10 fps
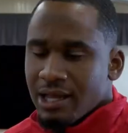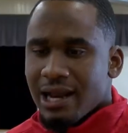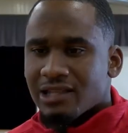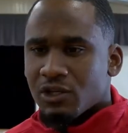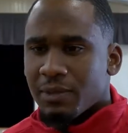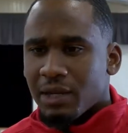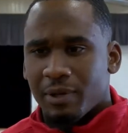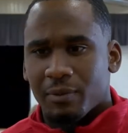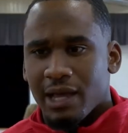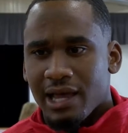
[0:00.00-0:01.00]
Not too many
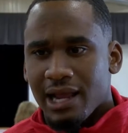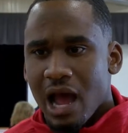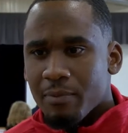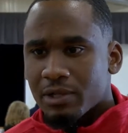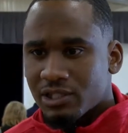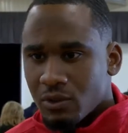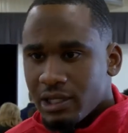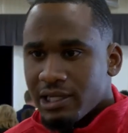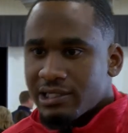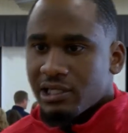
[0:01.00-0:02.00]
people have the
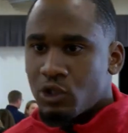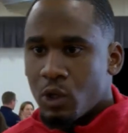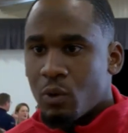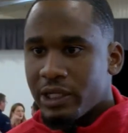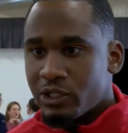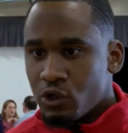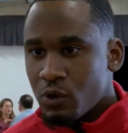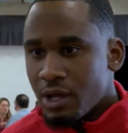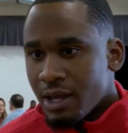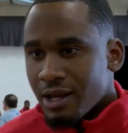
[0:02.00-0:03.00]
opportunity to do what we
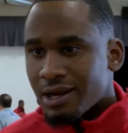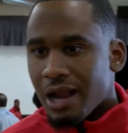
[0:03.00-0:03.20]
do, and a